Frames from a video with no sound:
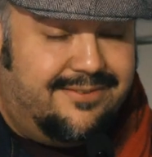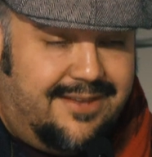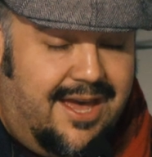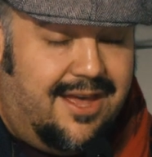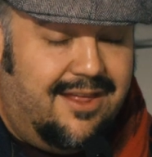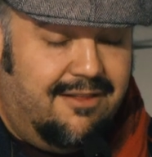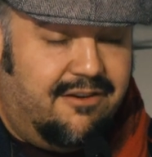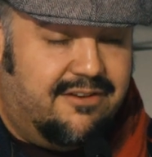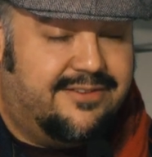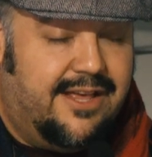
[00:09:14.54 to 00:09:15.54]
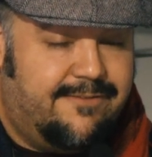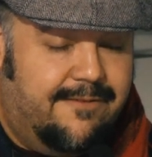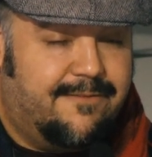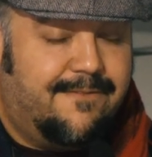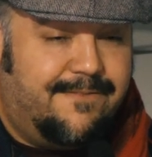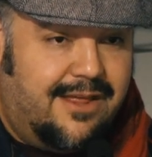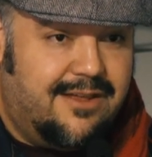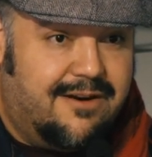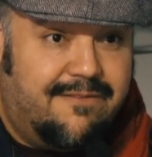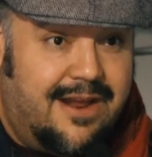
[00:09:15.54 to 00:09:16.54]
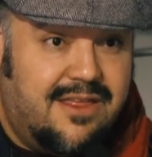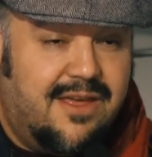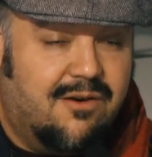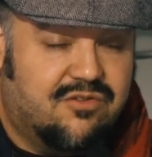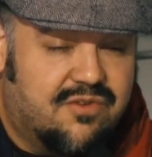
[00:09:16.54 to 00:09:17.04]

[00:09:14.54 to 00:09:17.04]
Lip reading: set yourself up for failure. If anything goes